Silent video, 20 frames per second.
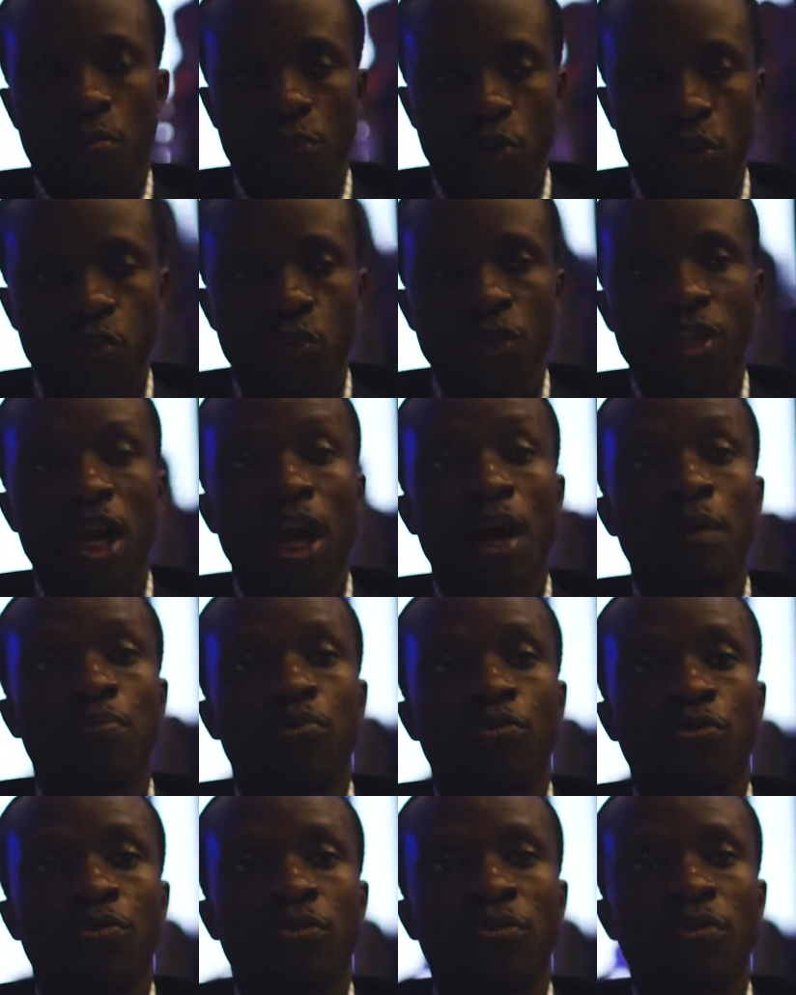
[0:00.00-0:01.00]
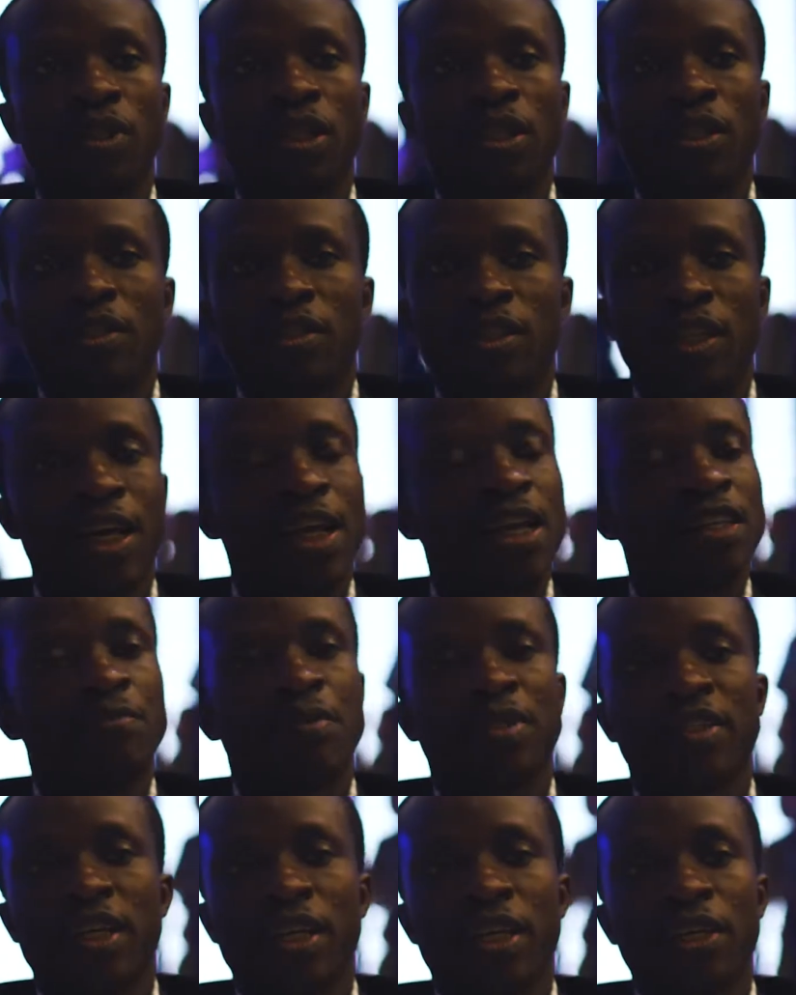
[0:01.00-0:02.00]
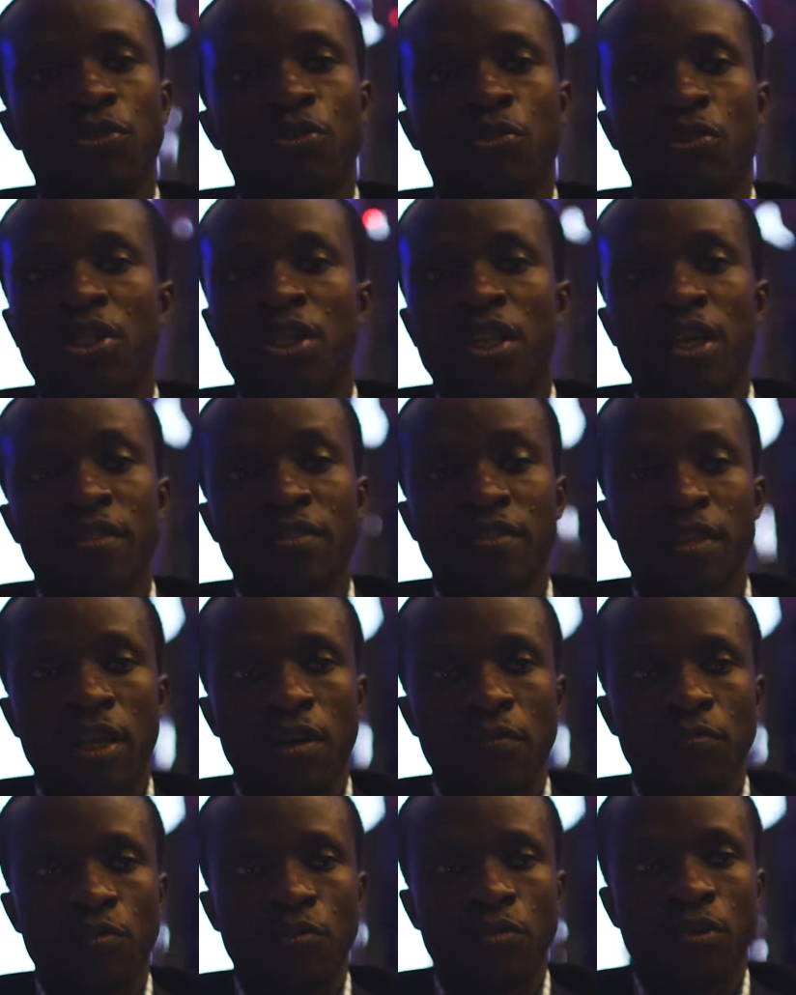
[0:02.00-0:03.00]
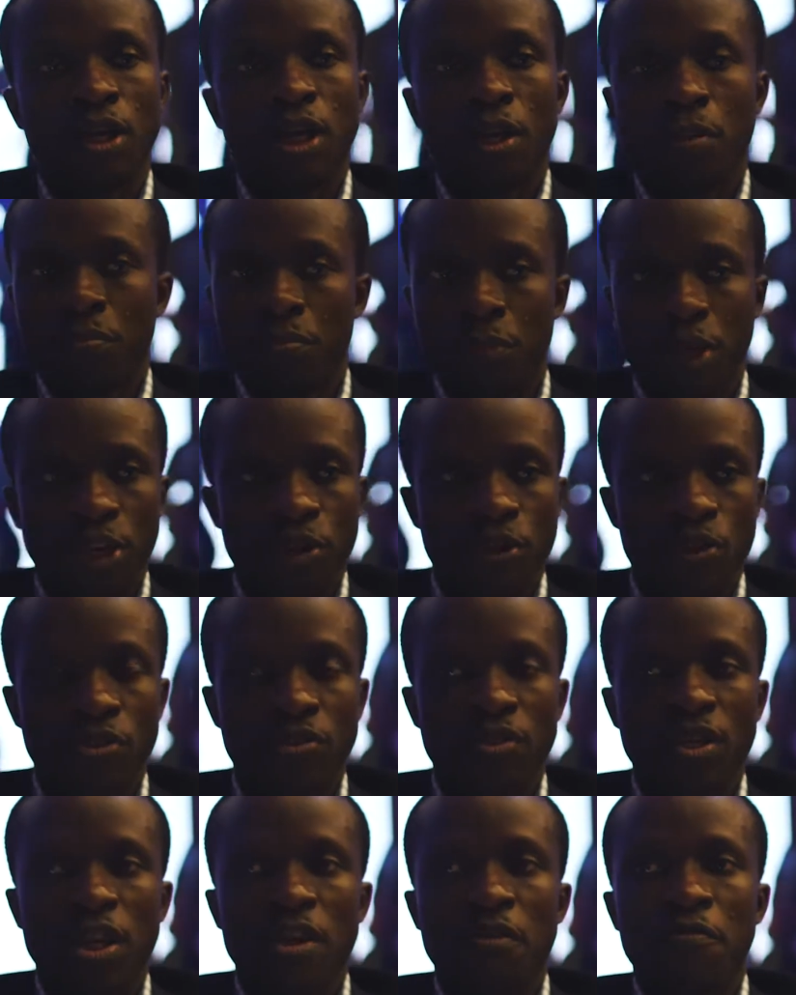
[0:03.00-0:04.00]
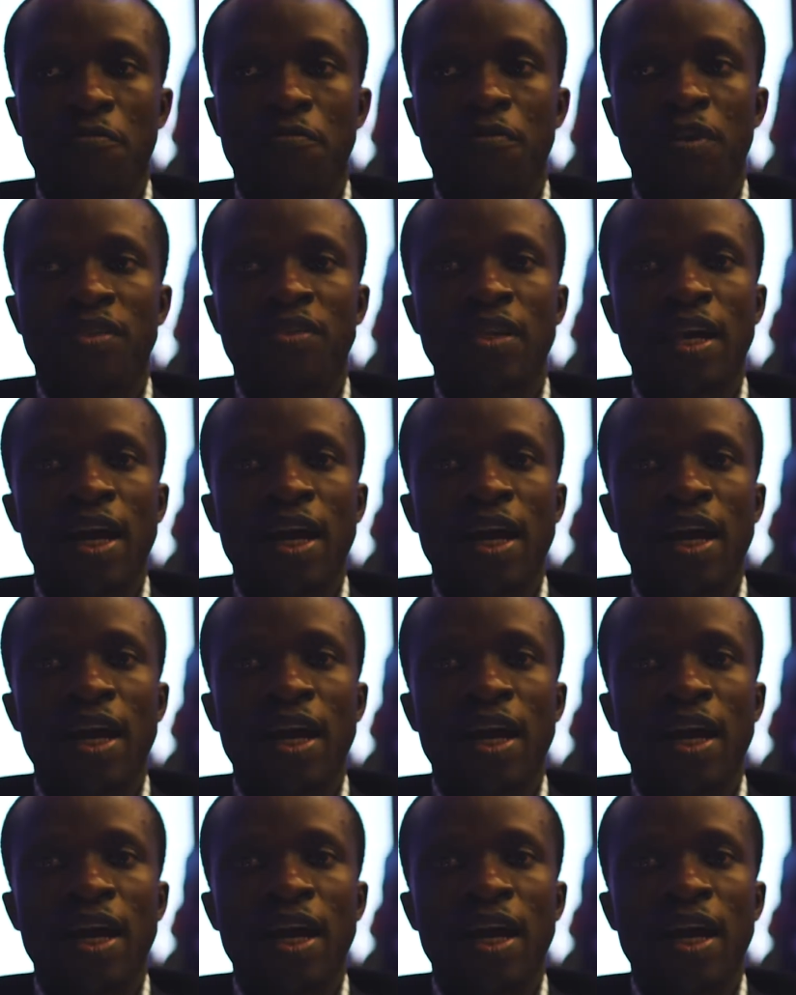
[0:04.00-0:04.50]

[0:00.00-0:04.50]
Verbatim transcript: but with Apple, that has been taken to the next level because Face